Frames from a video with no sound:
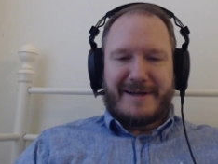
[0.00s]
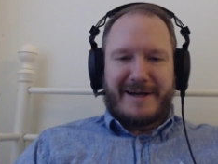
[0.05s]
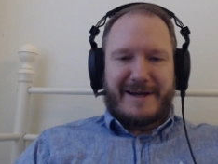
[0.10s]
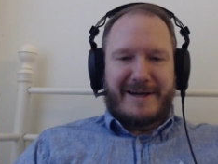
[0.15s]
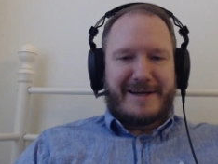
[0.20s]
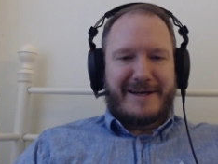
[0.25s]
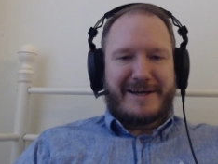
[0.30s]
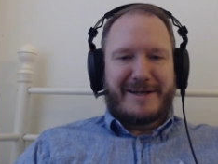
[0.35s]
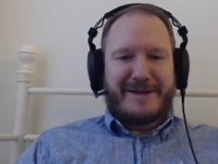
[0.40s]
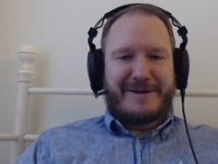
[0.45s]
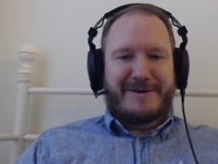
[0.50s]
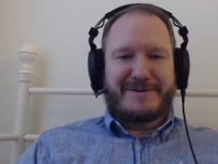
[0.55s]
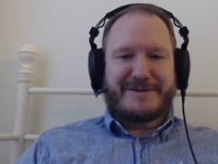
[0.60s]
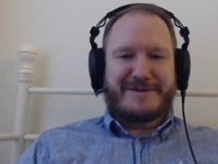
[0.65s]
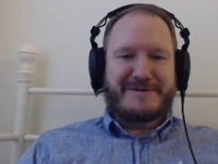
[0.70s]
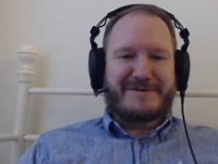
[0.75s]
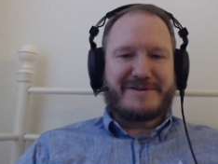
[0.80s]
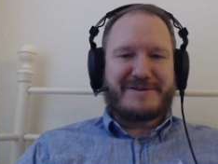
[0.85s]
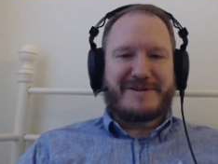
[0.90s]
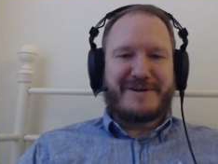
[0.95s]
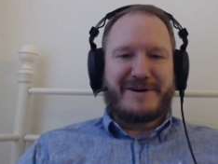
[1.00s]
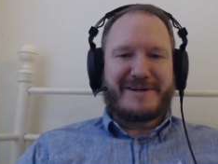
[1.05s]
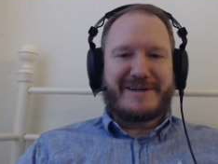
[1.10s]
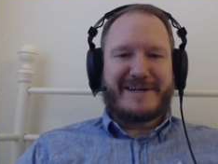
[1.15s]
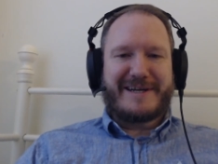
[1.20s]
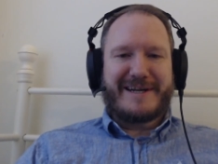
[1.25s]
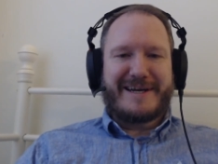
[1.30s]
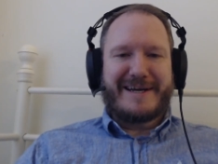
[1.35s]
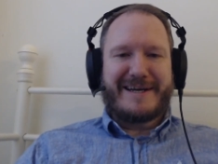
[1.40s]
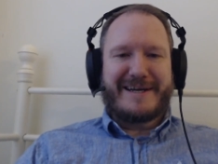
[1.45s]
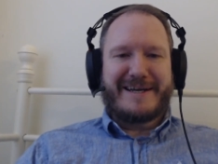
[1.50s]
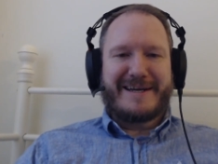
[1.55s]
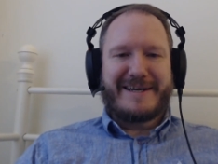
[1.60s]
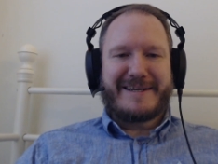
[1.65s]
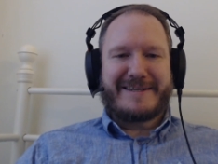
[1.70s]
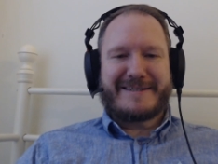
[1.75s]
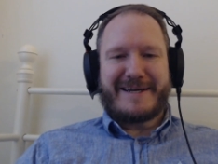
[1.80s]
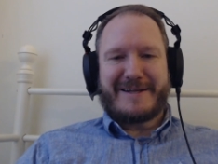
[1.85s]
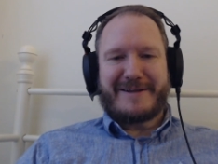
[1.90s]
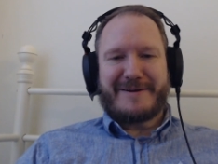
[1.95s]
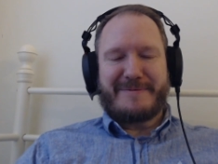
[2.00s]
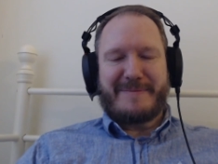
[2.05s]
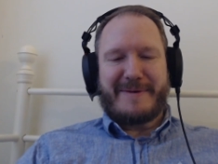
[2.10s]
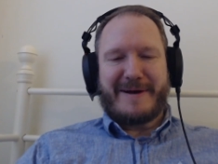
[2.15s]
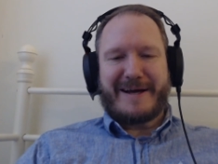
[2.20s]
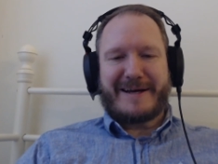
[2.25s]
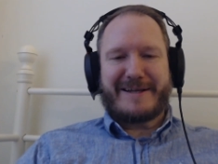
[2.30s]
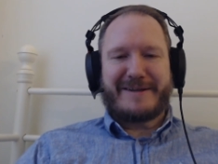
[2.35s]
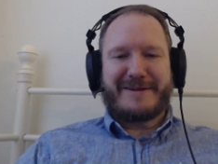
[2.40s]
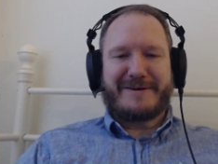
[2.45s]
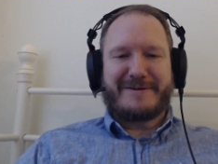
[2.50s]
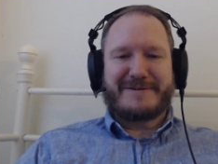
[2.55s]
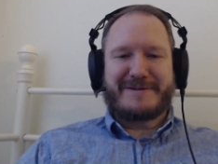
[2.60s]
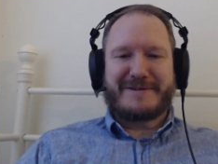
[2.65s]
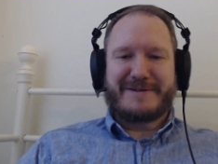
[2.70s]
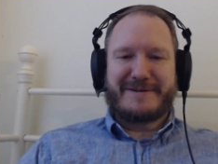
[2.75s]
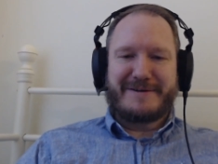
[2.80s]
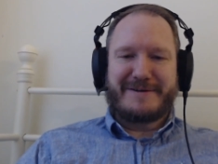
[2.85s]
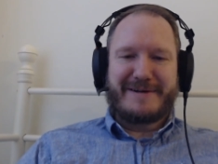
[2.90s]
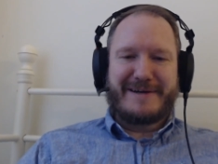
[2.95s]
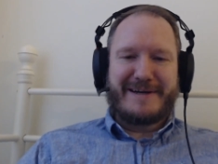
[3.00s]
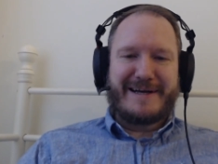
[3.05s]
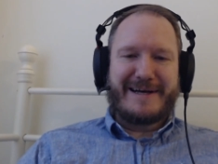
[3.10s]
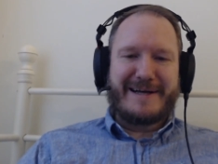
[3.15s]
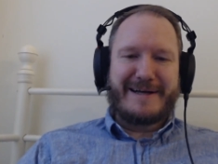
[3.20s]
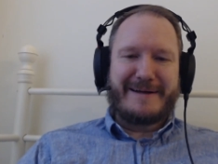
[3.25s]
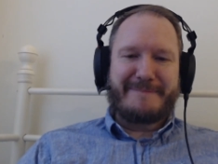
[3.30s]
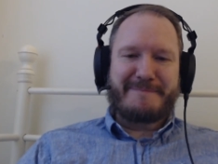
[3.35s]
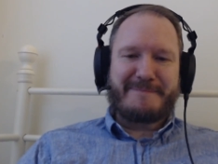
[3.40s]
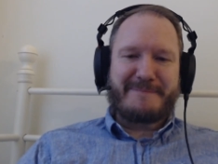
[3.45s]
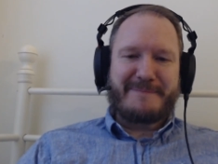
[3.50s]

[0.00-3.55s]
He can also start centre back though, so